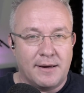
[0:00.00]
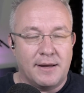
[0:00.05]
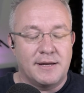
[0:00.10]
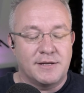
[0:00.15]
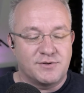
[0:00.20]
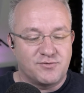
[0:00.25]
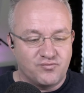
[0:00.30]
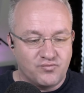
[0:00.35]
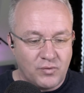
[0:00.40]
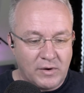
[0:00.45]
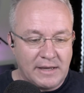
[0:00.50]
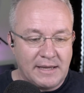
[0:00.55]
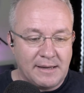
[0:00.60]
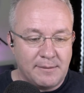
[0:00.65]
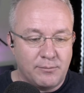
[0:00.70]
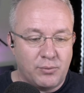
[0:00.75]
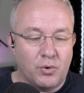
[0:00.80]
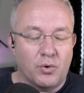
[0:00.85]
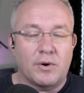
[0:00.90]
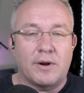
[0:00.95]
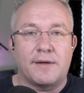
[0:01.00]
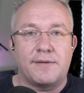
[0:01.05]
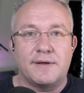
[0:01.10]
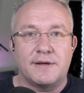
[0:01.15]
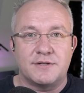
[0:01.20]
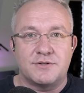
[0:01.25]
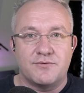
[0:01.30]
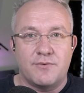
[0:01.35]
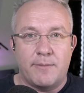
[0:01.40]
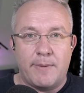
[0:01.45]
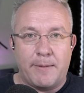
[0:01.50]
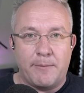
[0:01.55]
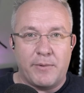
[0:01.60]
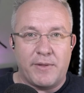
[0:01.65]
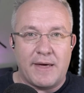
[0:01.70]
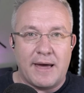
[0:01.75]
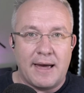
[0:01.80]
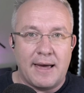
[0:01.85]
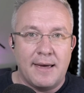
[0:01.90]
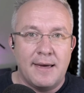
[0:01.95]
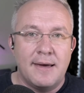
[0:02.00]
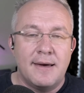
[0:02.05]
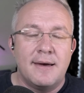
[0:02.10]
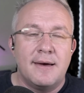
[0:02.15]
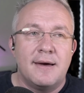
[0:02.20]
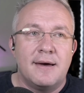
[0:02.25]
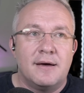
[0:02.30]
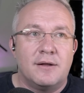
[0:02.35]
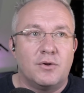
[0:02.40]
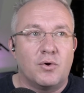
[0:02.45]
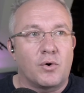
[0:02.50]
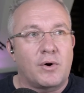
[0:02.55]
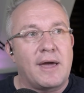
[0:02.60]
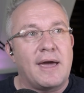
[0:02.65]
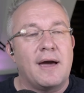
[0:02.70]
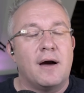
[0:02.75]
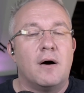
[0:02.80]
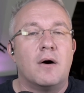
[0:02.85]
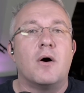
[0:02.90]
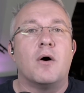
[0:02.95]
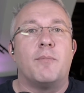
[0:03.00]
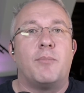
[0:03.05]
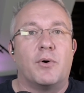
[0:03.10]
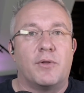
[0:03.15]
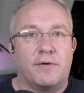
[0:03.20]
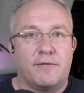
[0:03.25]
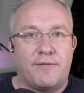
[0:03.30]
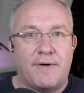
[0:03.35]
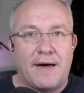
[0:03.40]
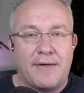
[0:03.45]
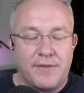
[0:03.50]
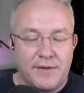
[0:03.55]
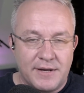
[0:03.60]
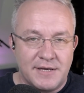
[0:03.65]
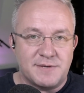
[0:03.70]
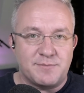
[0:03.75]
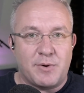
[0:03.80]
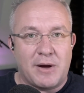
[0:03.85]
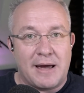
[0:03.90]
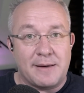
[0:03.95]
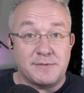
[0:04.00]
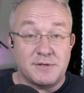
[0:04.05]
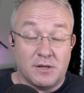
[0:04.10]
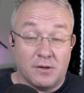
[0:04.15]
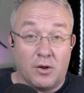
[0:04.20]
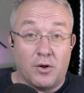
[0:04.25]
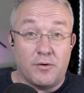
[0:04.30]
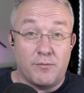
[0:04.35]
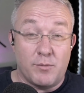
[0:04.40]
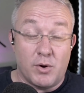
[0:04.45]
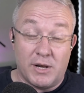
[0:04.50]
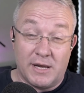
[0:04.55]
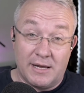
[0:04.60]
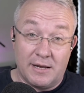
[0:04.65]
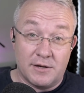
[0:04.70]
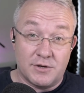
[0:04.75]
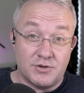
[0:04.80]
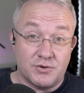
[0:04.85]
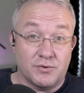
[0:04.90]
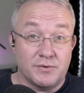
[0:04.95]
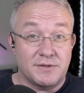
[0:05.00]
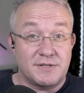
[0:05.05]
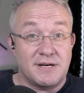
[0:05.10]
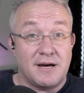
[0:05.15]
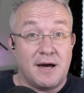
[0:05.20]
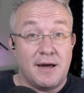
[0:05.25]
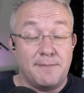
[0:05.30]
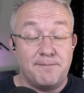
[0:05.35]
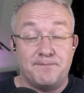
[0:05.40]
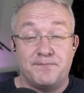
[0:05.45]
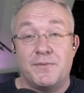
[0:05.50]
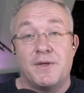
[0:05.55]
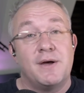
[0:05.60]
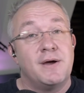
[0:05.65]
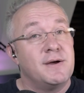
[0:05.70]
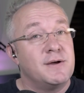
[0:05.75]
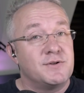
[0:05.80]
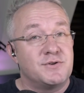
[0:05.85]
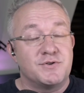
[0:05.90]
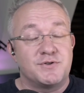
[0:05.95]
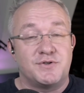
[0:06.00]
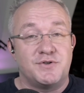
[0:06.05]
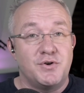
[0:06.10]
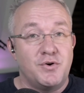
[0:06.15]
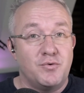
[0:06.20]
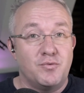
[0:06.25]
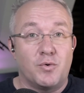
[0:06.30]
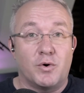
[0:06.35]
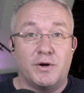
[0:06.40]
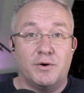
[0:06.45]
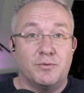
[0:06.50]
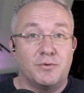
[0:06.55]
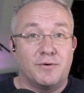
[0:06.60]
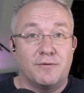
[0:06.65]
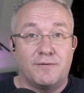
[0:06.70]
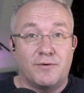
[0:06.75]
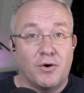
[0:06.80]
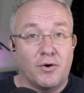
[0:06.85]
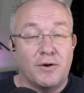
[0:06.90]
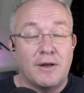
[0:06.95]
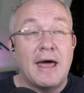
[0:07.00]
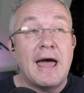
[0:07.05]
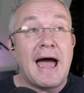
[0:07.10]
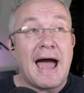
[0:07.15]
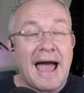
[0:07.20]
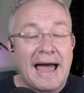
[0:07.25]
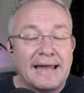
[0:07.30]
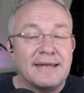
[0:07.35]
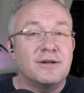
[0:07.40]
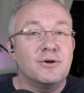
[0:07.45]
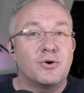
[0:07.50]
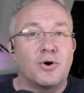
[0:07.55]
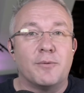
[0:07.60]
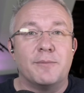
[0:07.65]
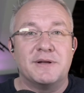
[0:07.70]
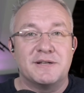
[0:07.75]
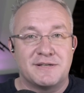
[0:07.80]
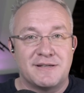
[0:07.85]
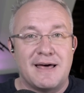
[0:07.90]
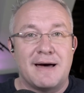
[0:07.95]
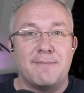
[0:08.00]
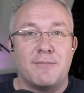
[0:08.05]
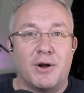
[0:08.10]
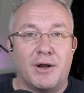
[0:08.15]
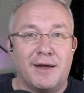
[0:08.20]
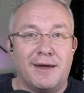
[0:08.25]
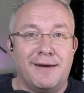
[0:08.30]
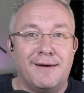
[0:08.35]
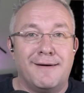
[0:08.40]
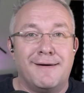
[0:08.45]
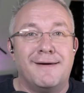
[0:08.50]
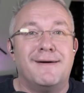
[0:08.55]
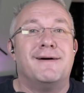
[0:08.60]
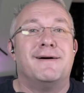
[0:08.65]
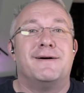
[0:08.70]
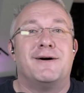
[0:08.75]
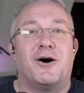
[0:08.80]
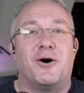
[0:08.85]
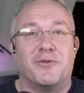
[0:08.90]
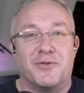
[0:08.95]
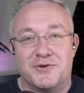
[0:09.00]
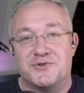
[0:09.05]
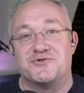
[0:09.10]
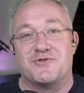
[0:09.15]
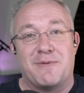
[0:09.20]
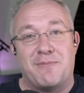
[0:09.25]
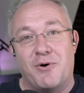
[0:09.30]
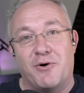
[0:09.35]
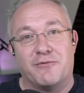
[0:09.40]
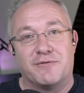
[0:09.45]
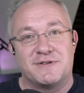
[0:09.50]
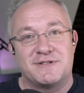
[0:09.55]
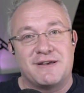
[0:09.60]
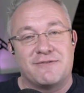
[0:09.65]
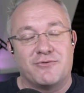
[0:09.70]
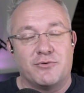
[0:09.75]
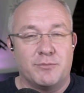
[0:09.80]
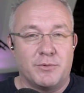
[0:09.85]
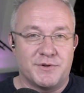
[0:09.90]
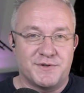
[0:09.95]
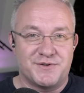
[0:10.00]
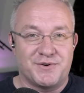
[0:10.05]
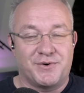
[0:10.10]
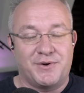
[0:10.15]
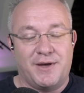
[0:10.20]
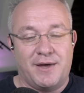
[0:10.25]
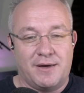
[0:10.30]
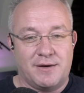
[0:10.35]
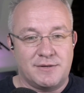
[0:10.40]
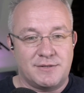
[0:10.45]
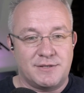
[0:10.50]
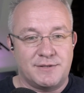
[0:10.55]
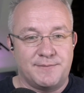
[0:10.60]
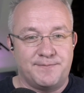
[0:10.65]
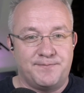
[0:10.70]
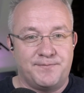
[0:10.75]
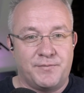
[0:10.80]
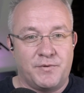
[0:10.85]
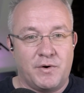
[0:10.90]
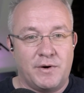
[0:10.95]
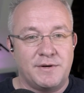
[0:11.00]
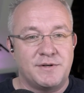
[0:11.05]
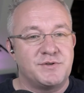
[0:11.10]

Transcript: And it's really important, I think, to remember that. Not get hung up on the fact that it's perhaps a lot of money in a short time. Just do what you would have done had you come into that money on the drip over several months or years. Right?